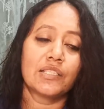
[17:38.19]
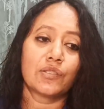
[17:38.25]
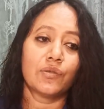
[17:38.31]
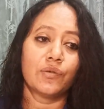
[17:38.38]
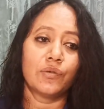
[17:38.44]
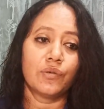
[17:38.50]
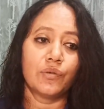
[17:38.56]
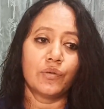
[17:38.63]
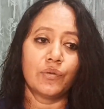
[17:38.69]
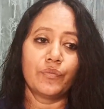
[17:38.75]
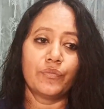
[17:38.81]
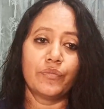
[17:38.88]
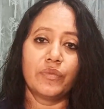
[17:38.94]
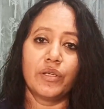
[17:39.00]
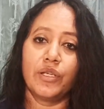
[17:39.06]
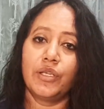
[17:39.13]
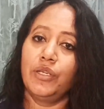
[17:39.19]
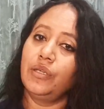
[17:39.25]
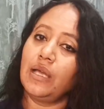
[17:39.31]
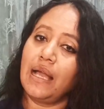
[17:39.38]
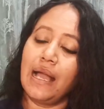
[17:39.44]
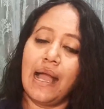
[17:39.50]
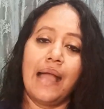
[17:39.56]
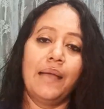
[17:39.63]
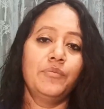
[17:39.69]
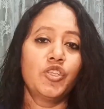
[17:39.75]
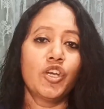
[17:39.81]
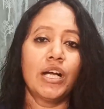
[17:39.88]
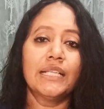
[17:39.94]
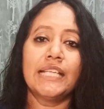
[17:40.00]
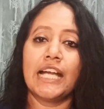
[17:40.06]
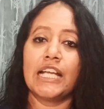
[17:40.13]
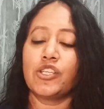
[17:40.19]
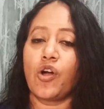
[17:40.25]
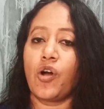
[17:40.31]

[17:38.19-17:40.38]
So I'm sure that